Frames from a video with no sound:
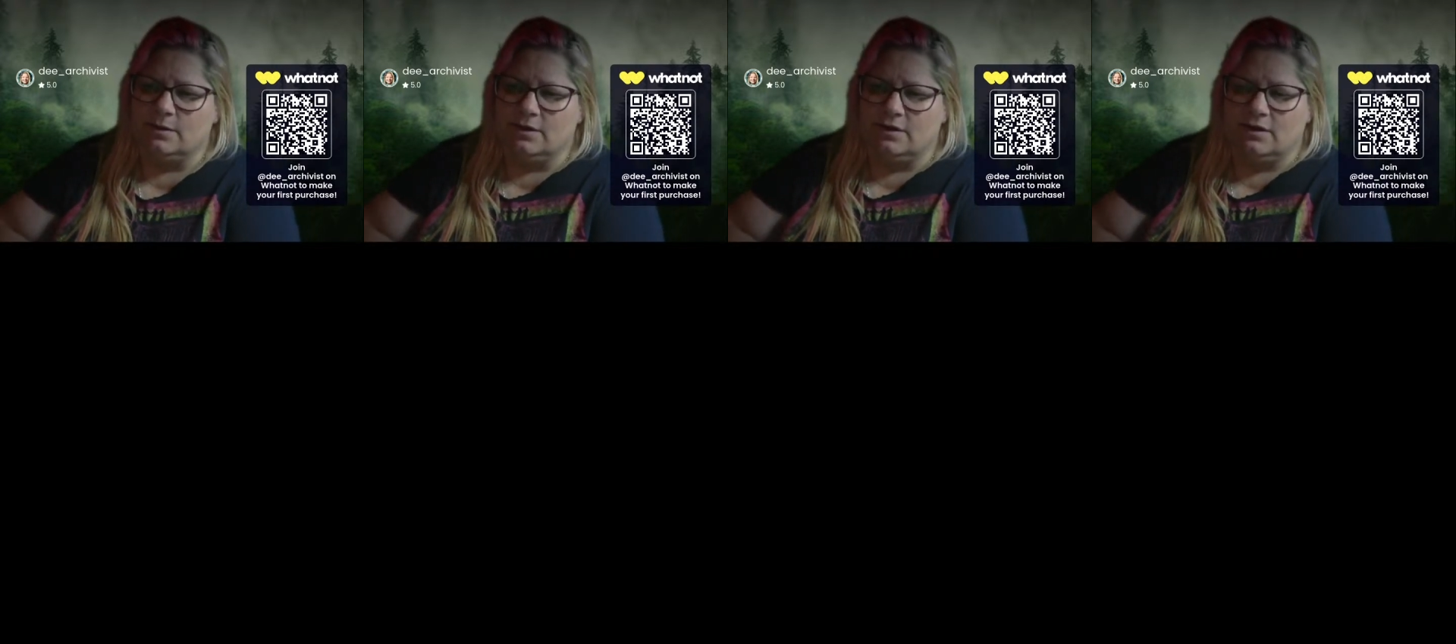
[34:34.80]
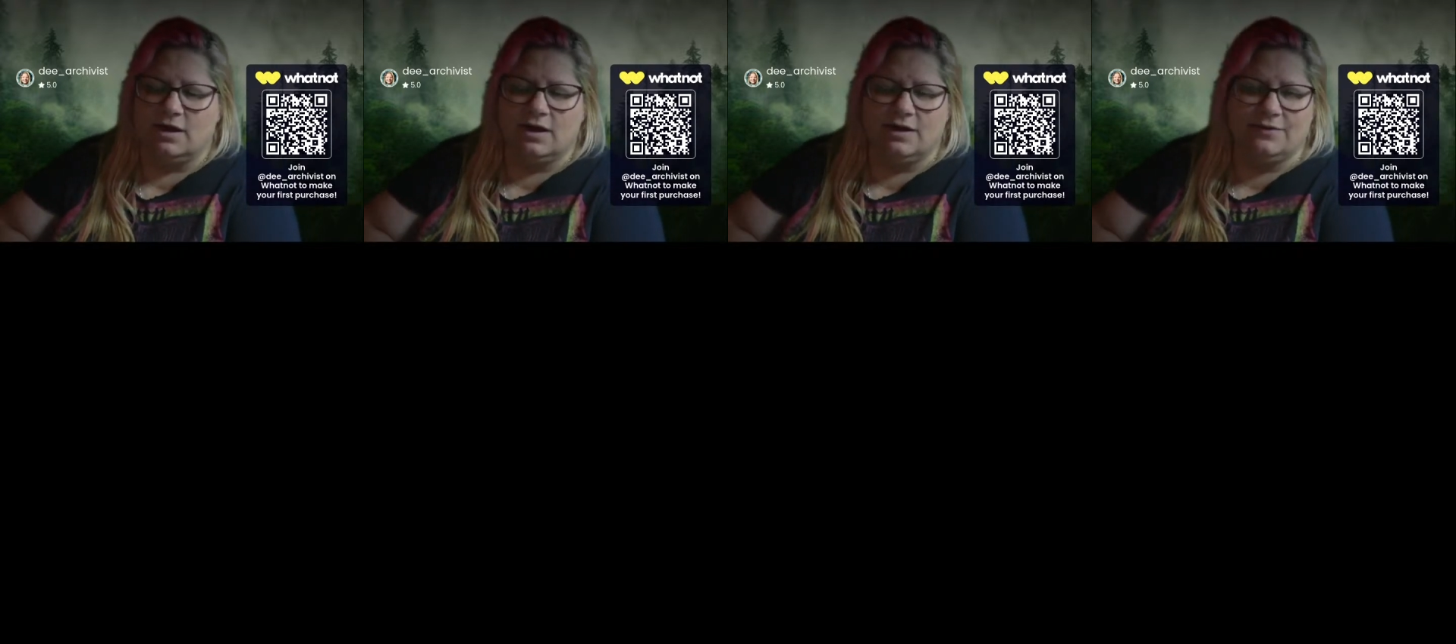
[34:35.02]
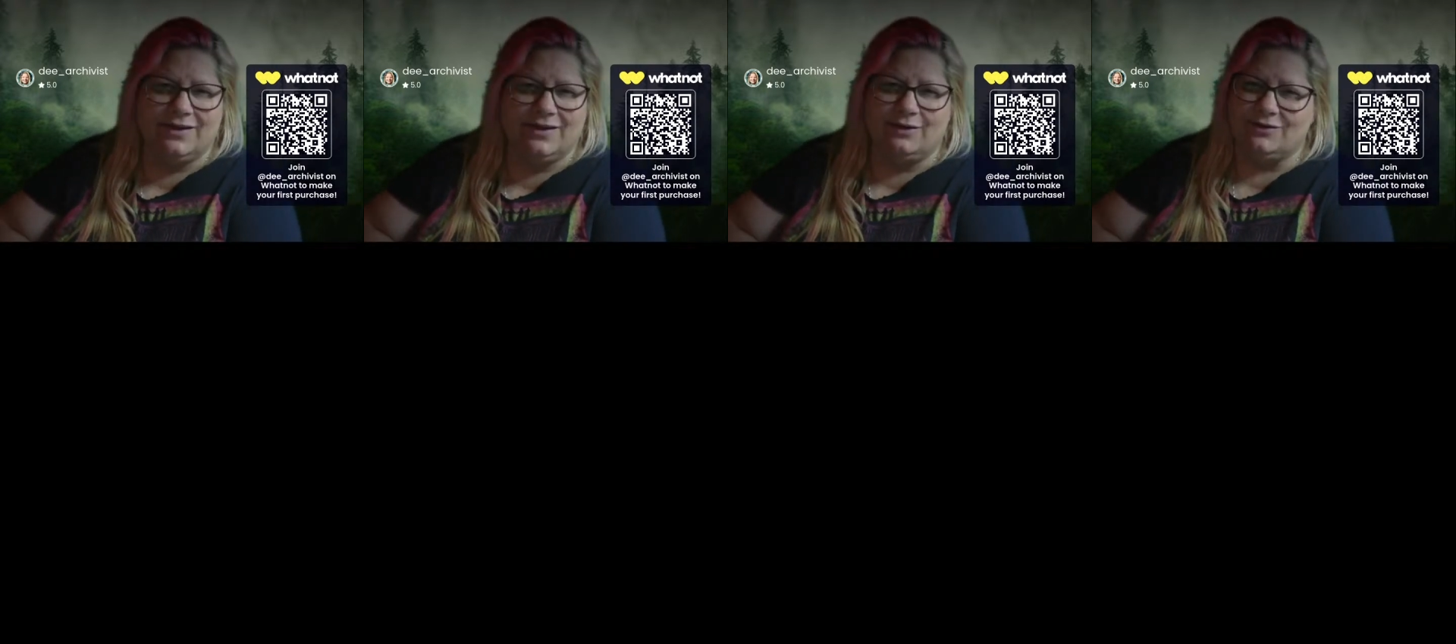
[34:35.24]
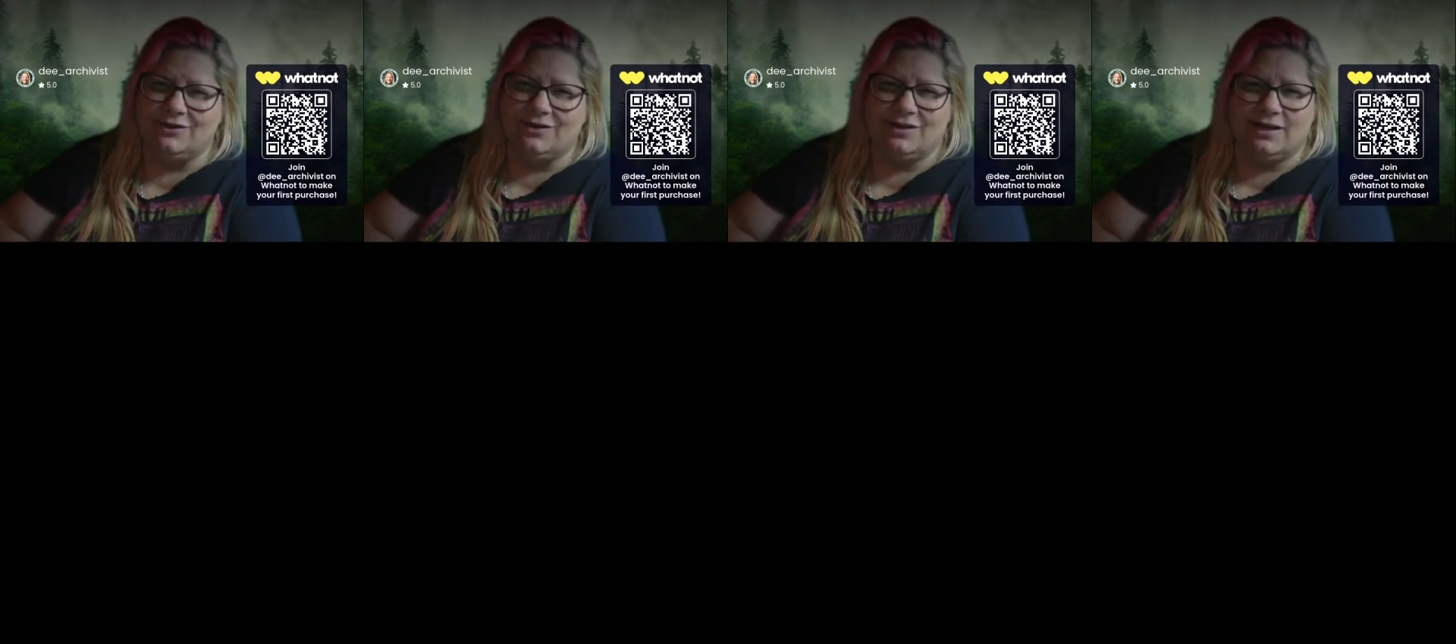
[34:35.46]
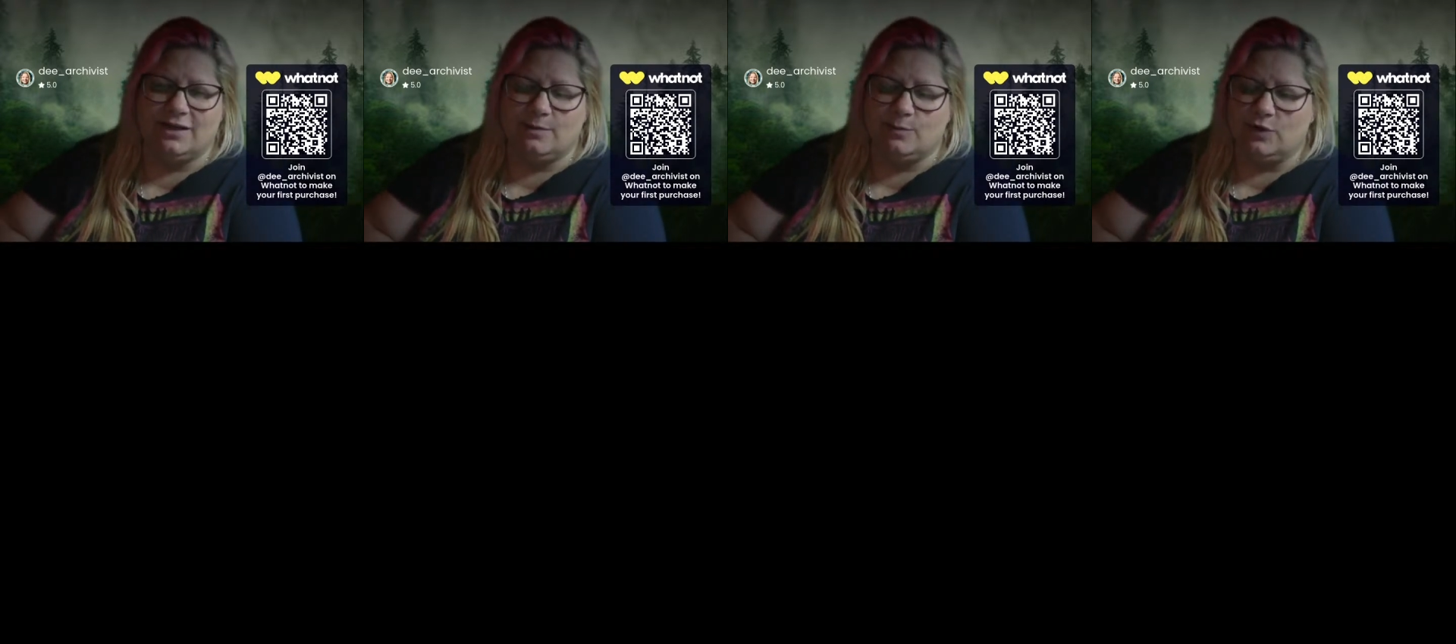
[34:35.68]
They don't do that
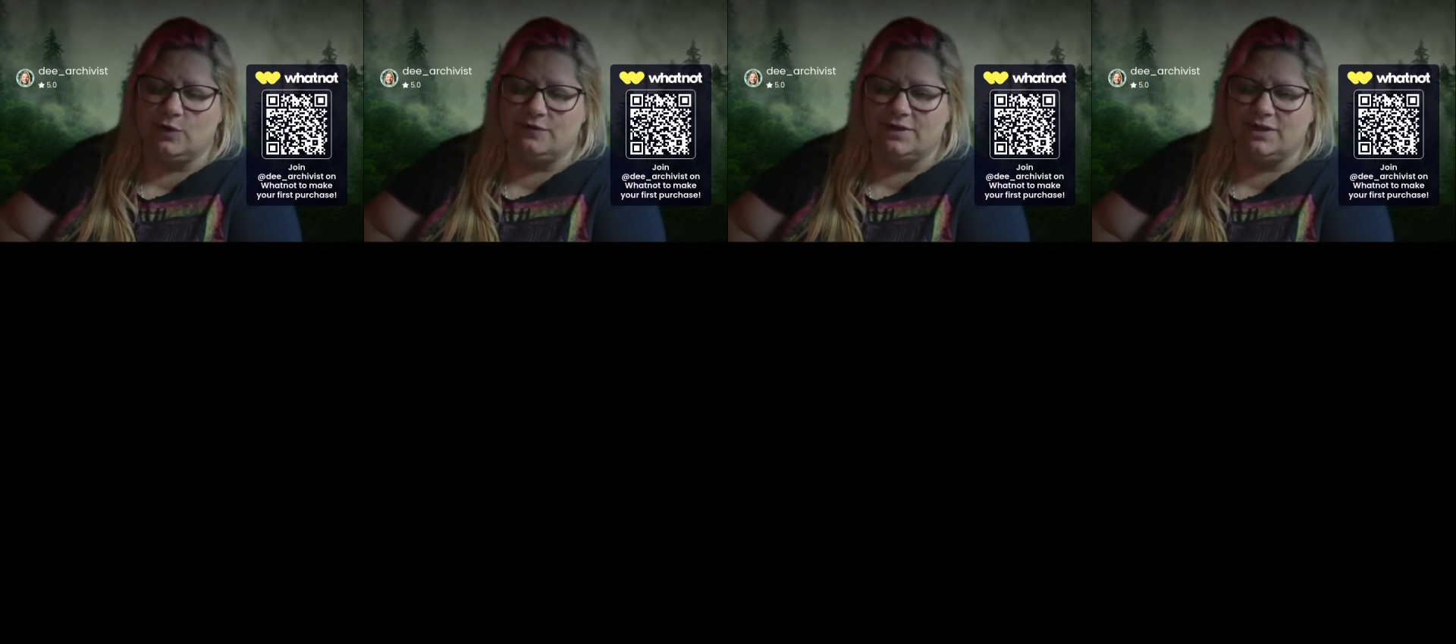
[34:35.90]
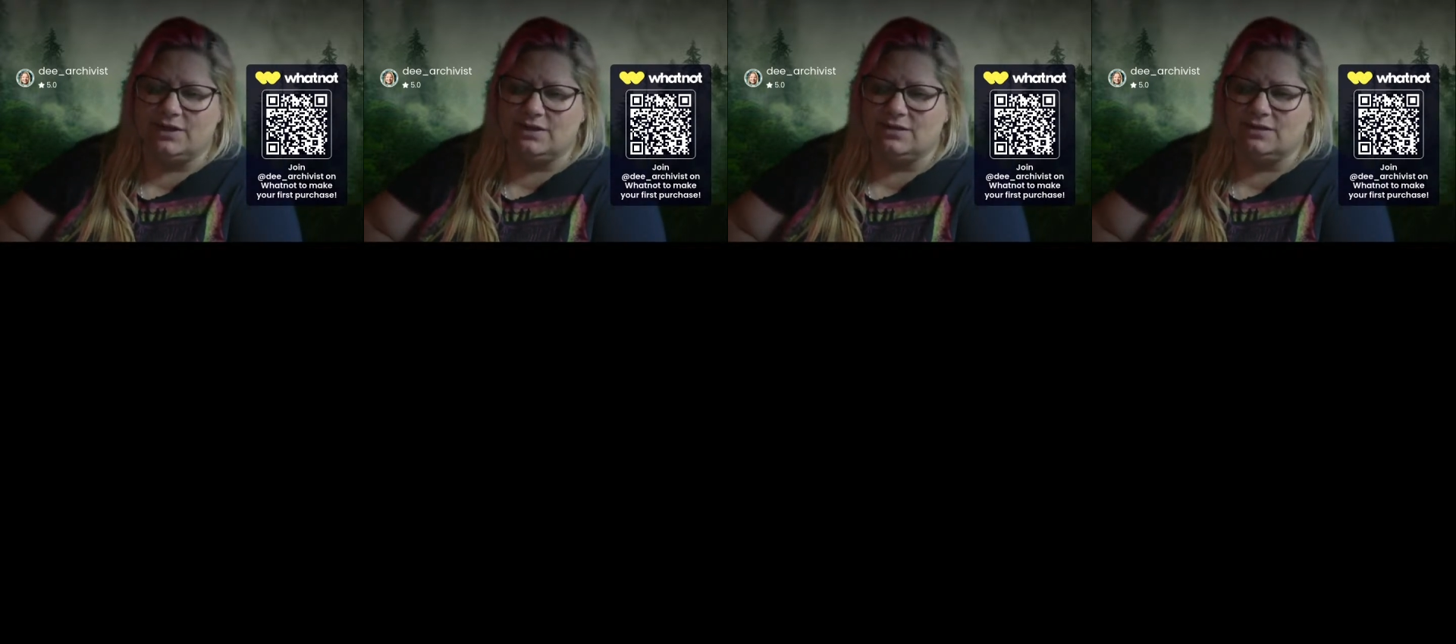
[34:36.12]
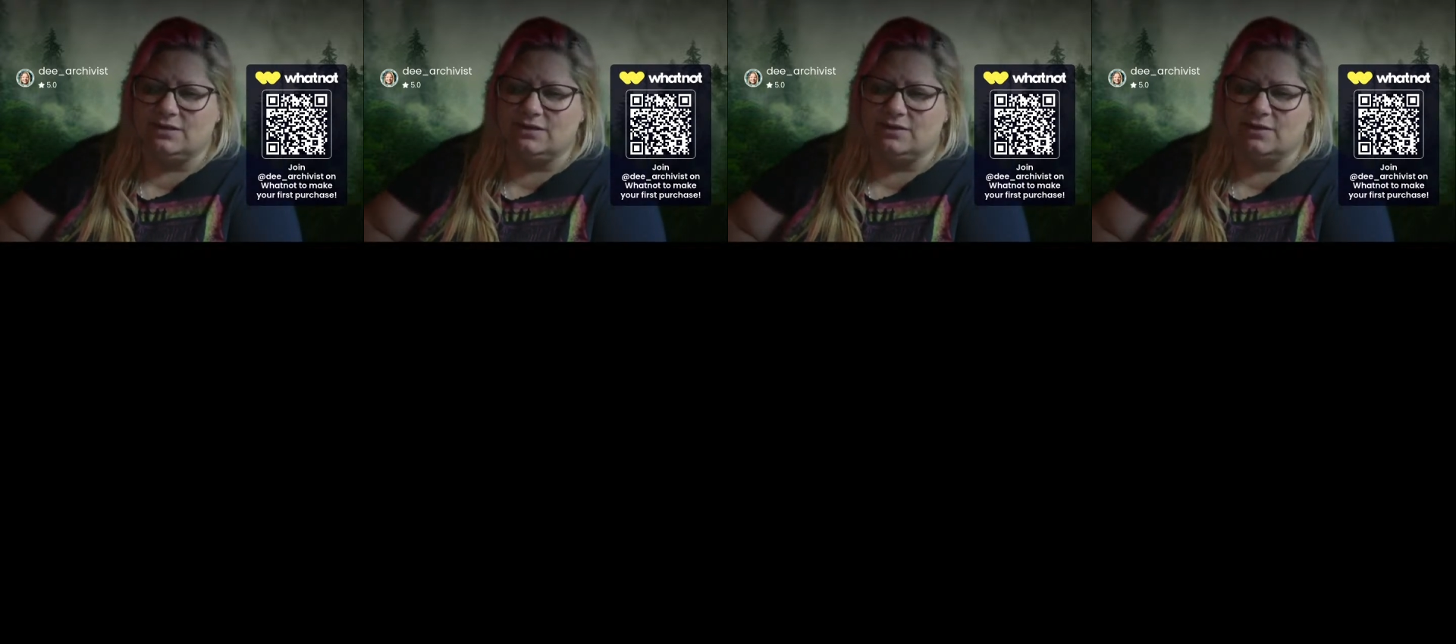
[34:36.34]
anymore. Everything's digital.